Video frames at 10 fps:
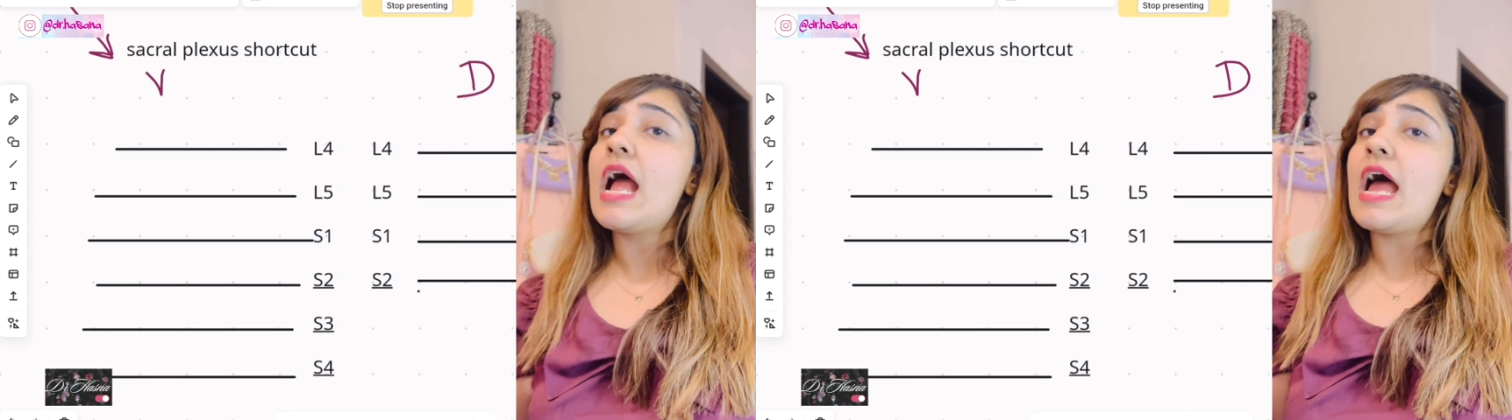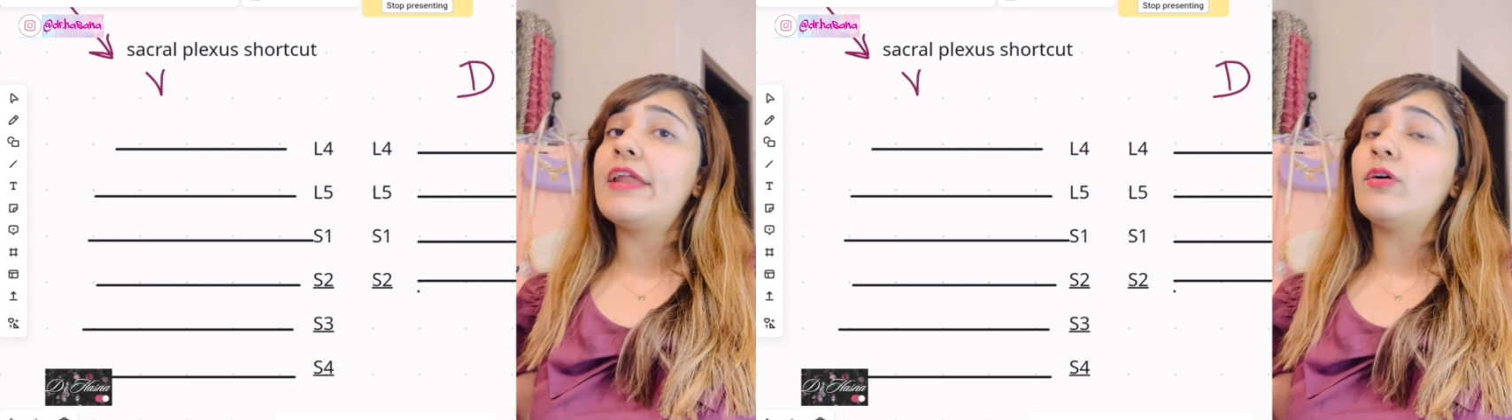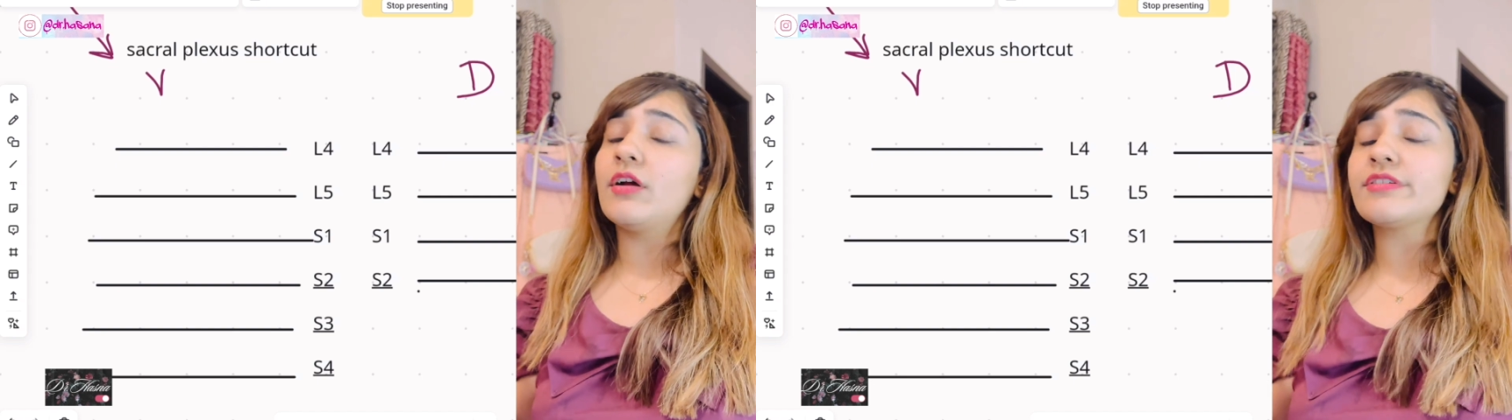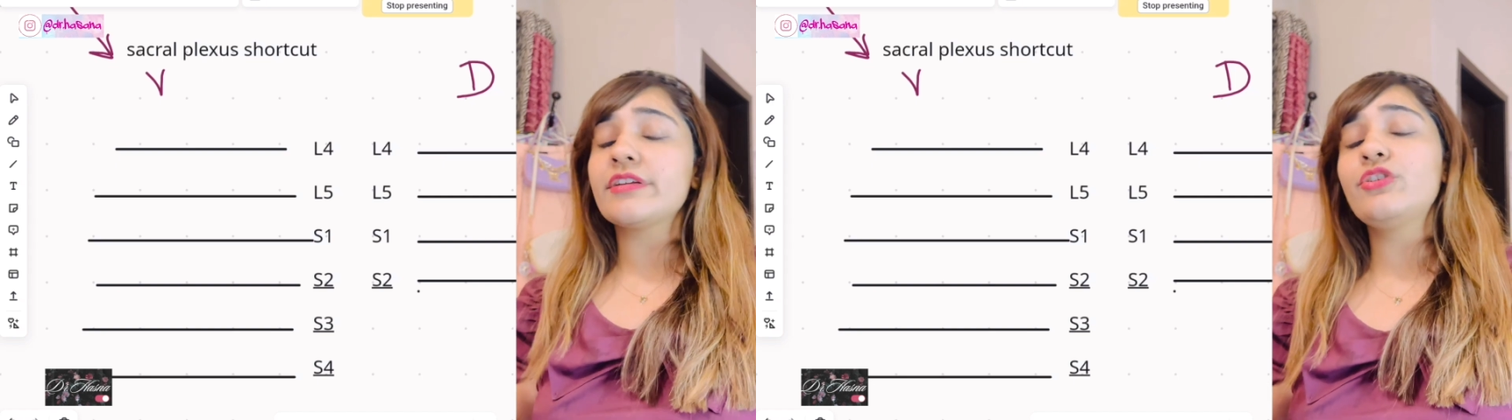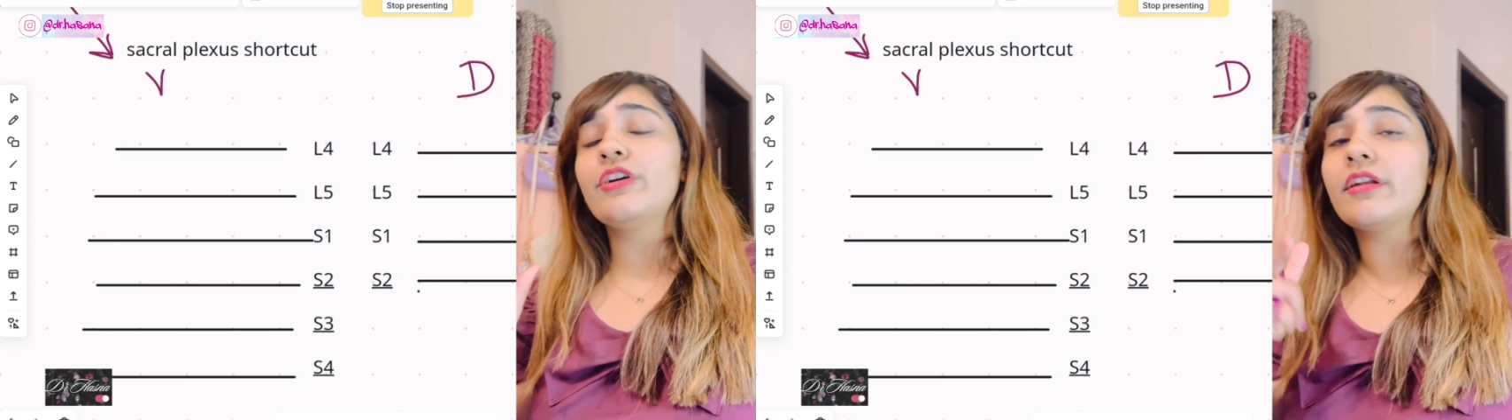And all of a
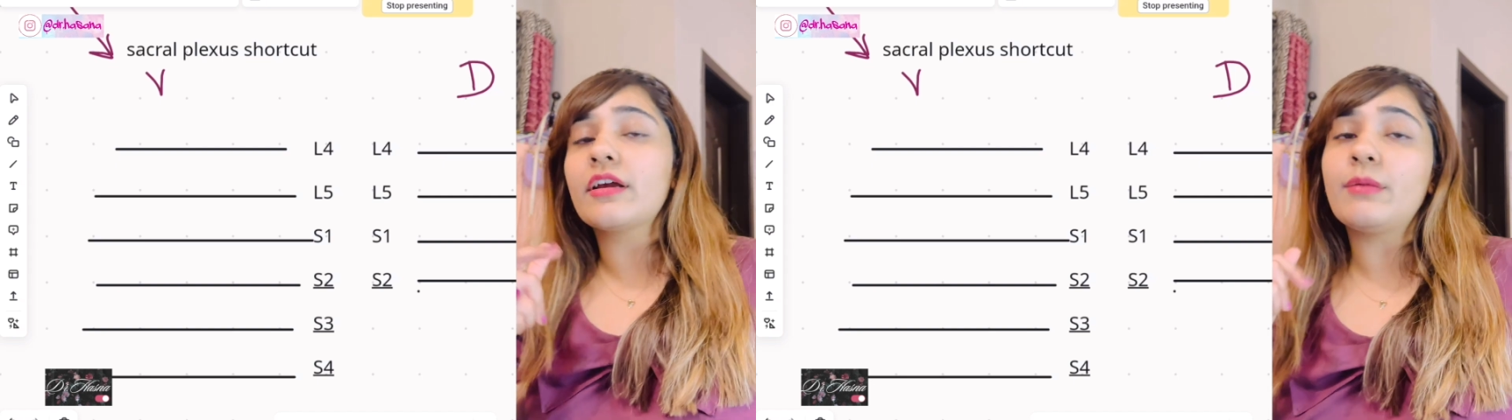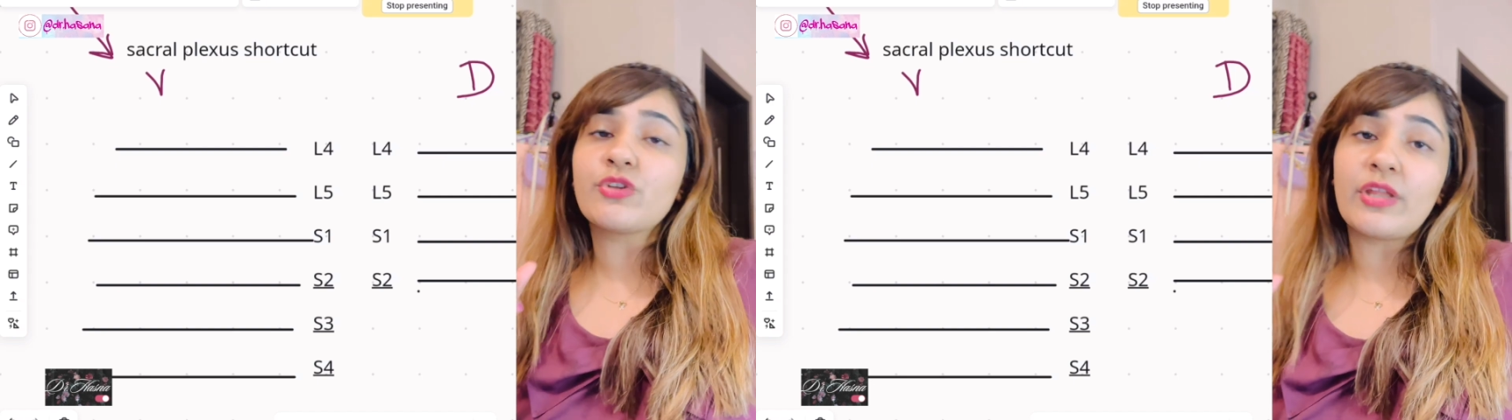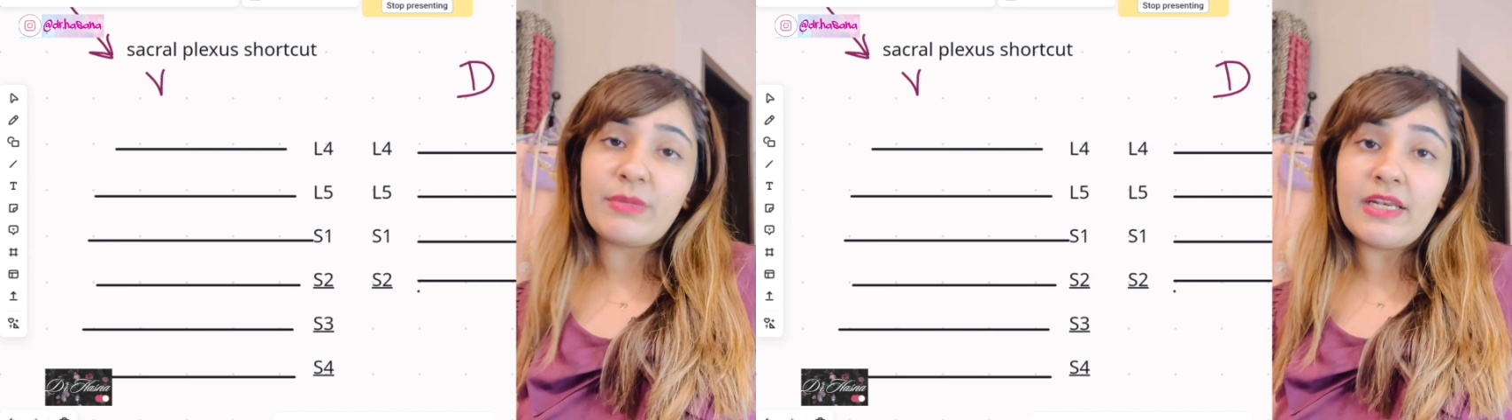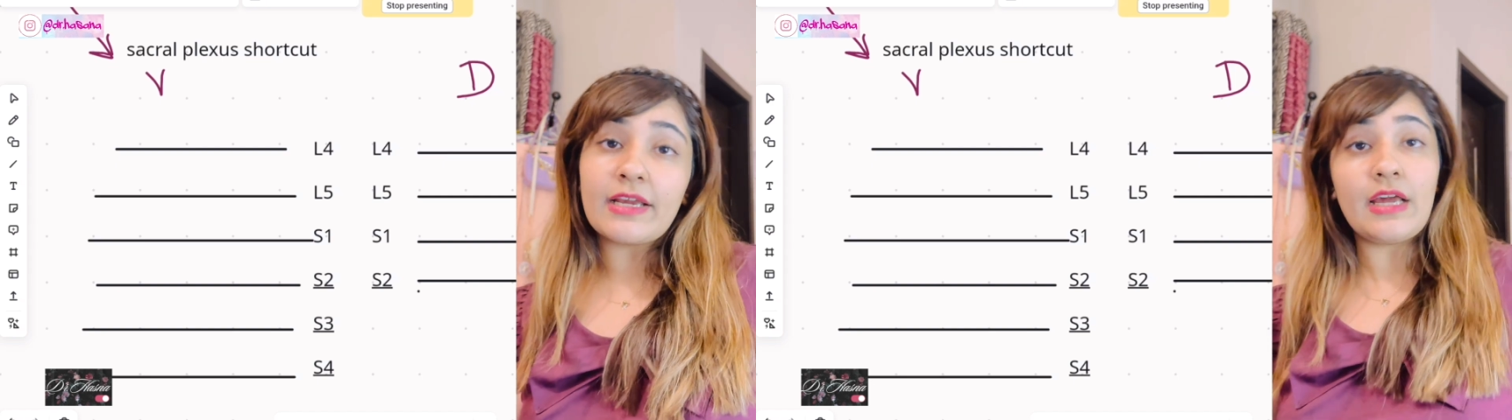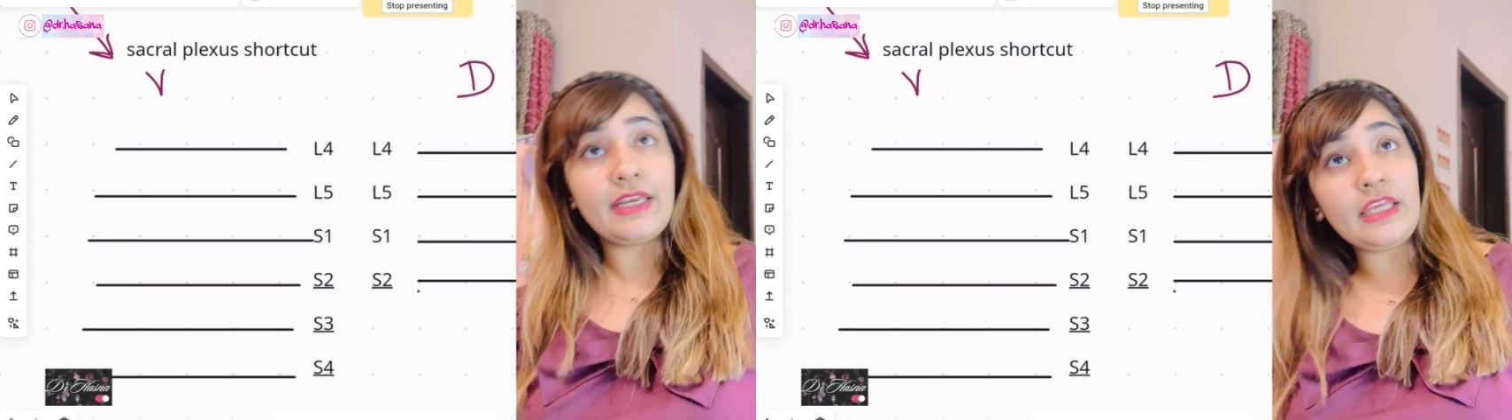sudden you're going to come to them and be
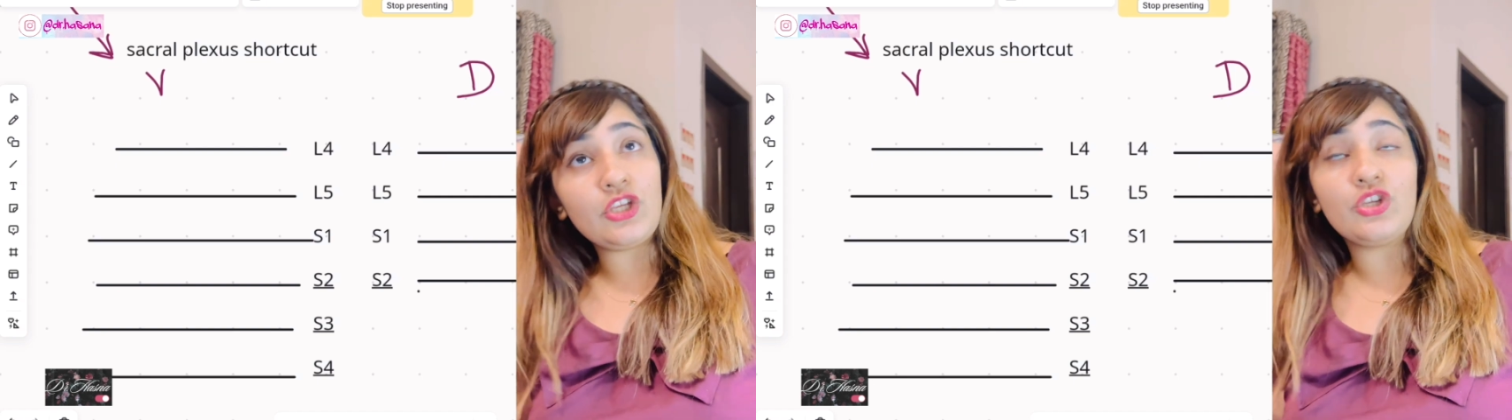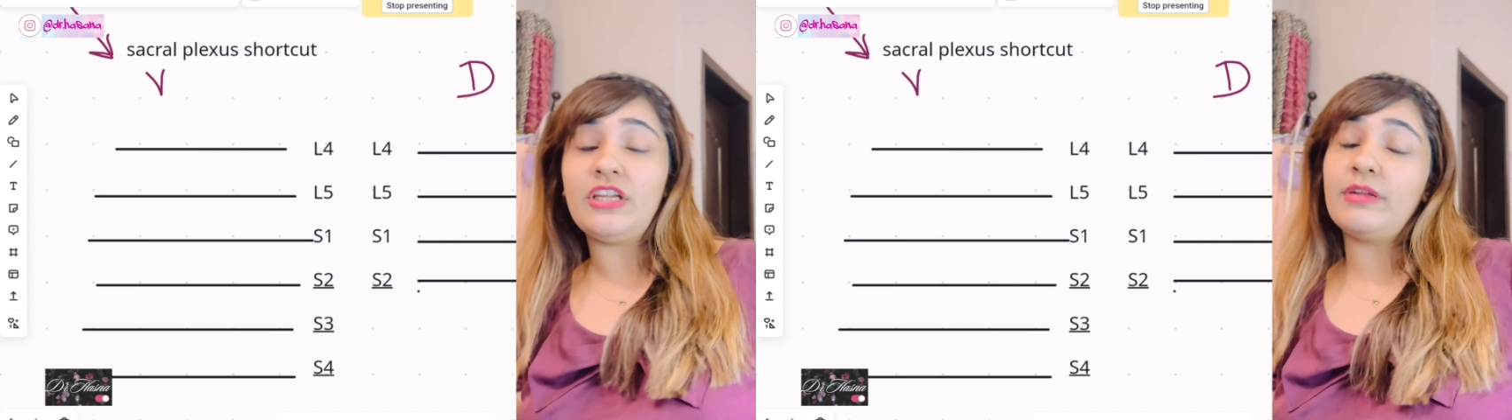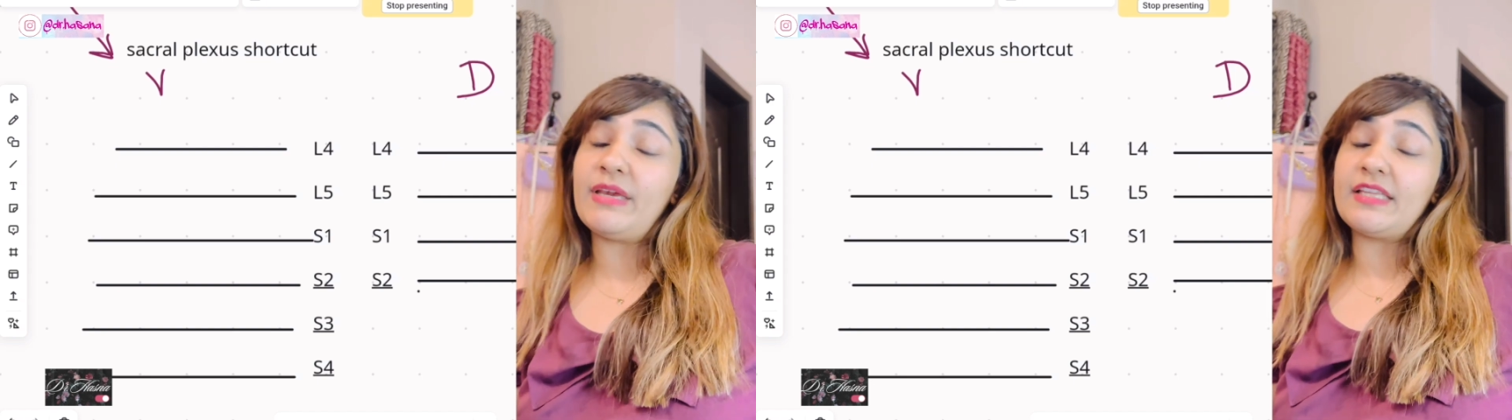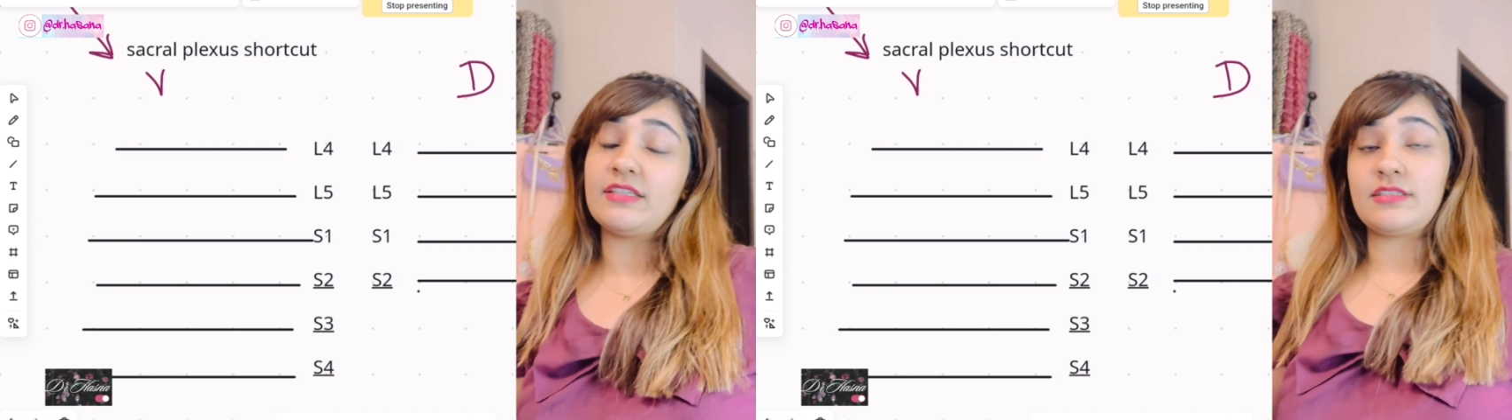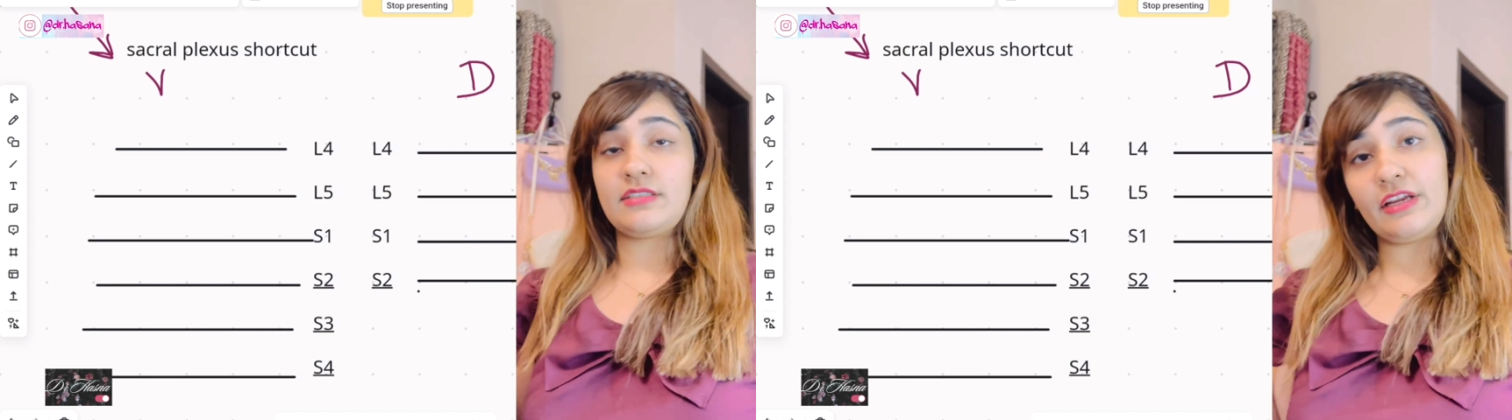like, honey, you need to make
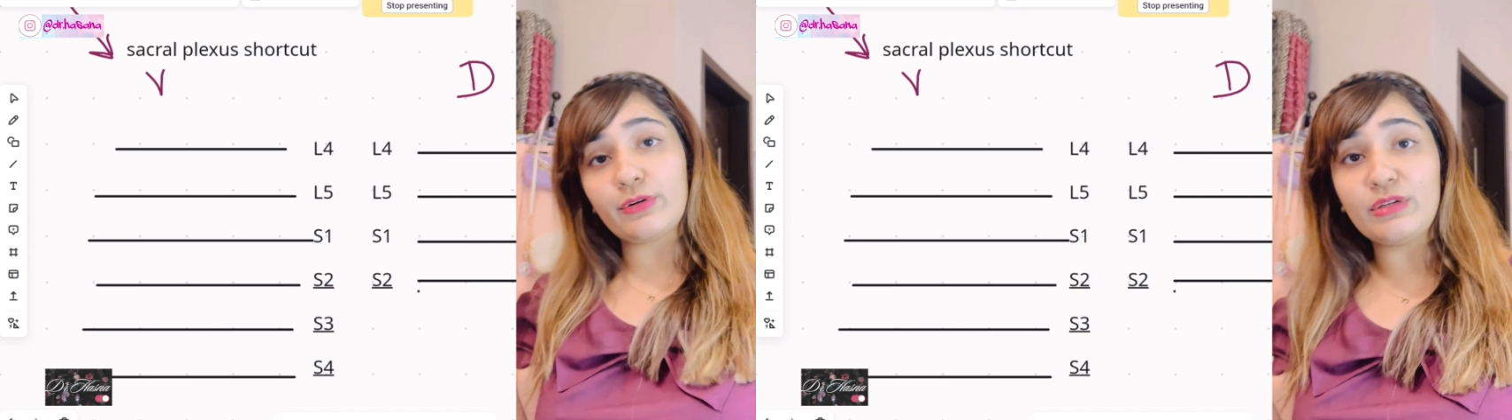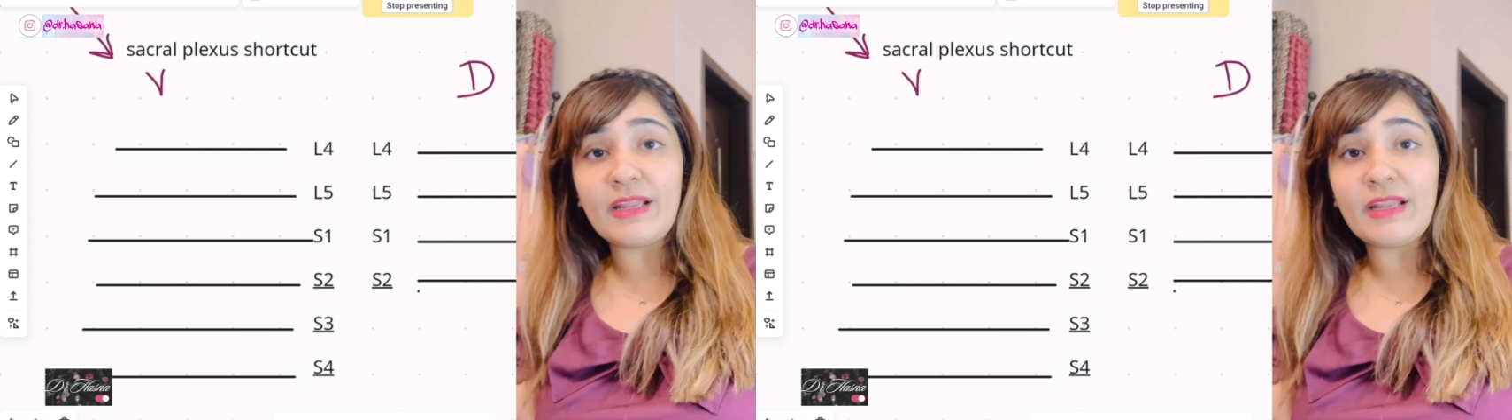the sacral